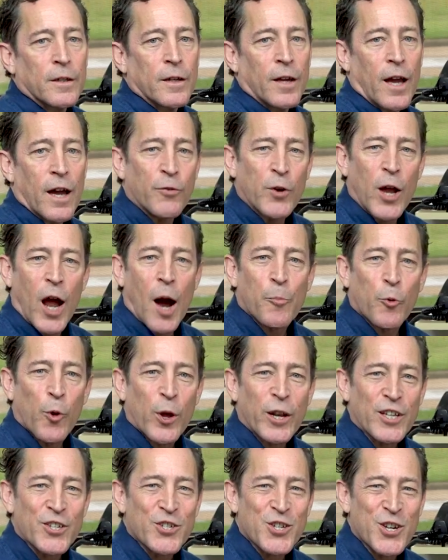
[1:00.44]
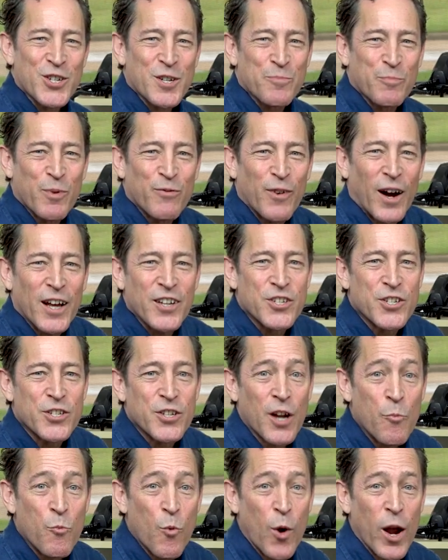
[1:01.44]
Every operating system provides
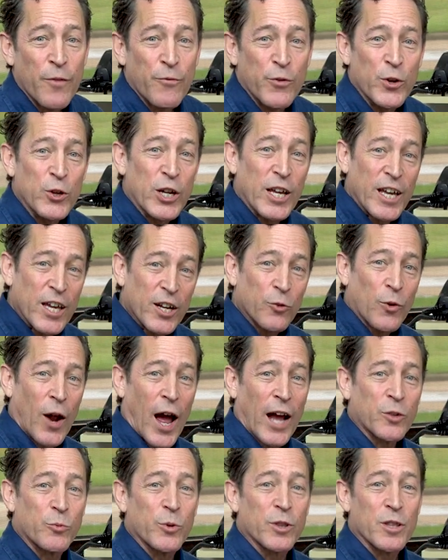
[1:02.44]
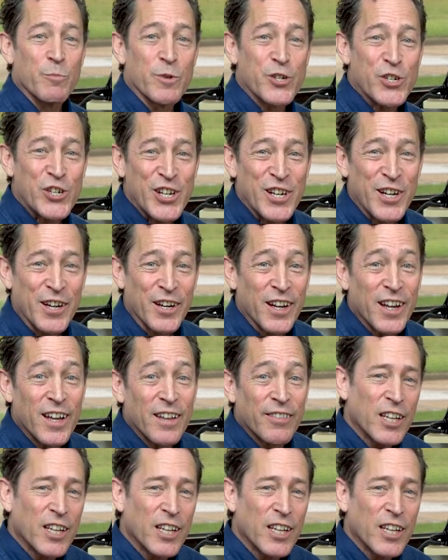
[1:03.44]
some way for you to interact with the machine.